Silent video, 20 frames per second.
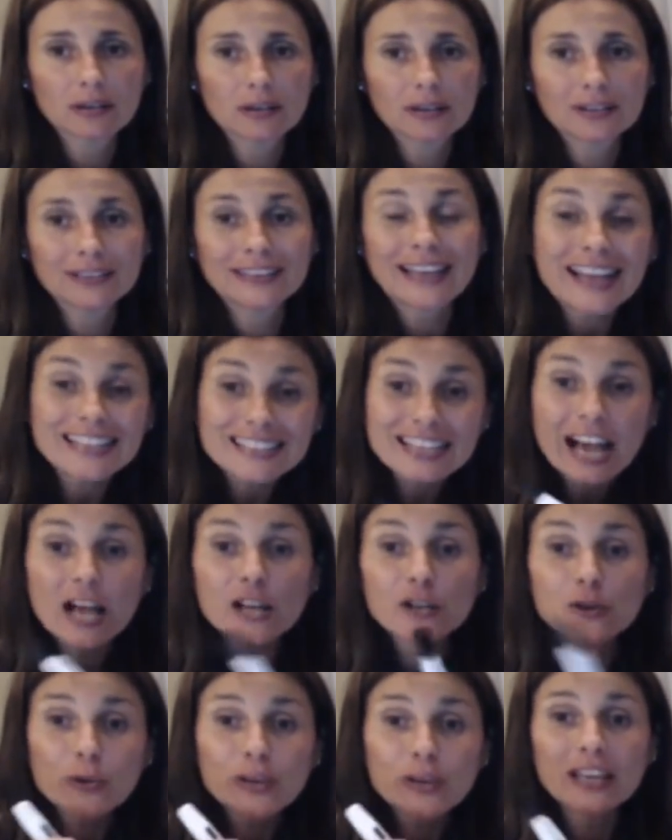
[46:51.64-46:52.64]
That's how
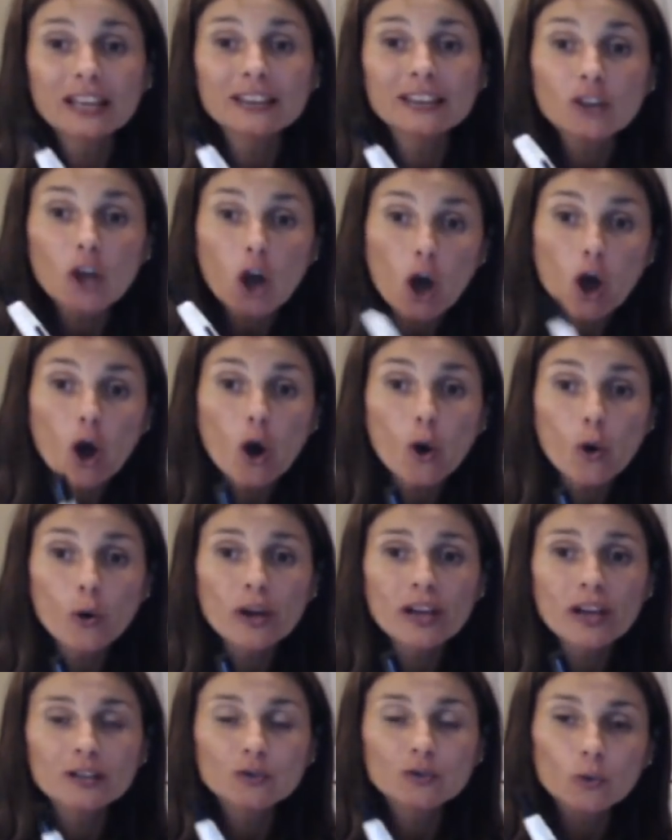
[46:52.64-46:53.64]
you can
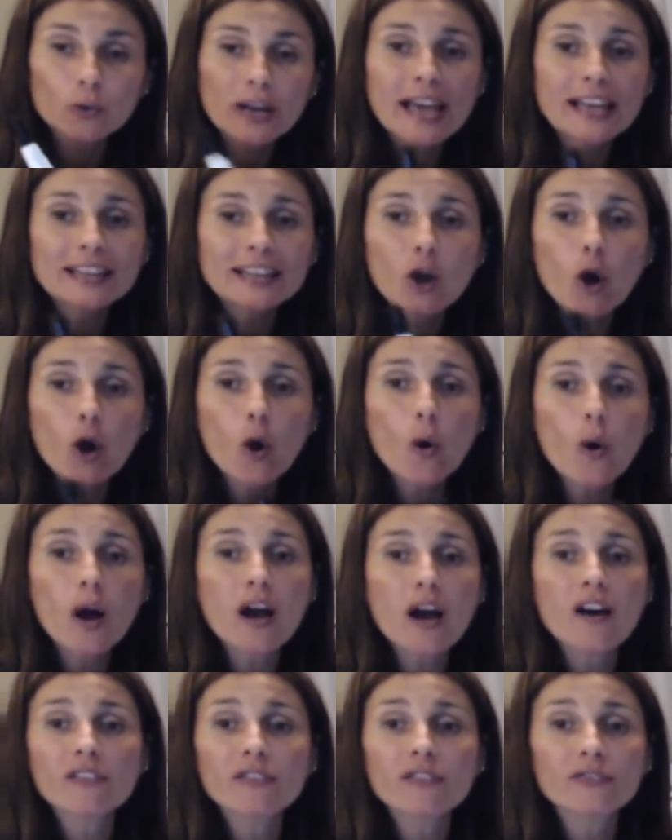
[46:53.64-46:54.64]
know to let go
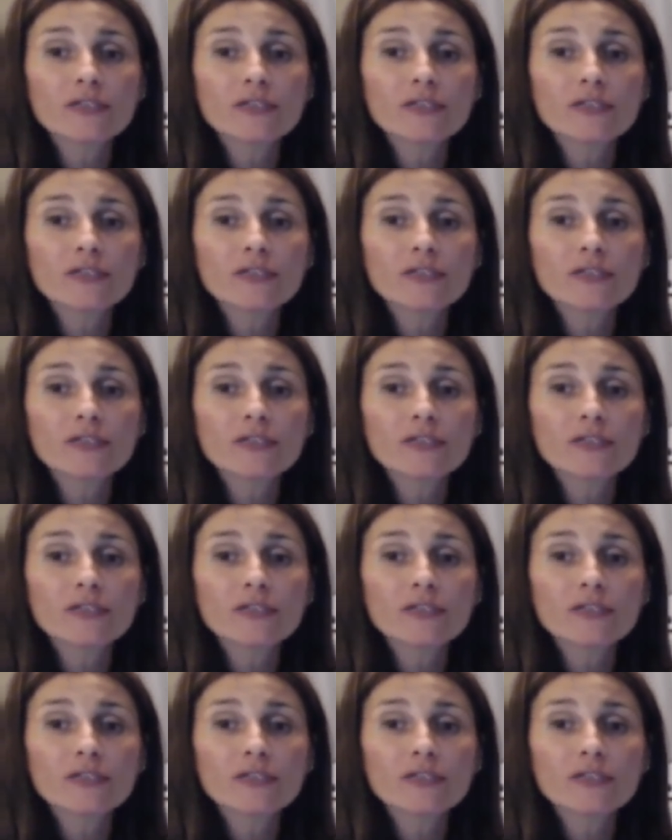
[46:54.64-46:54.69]
of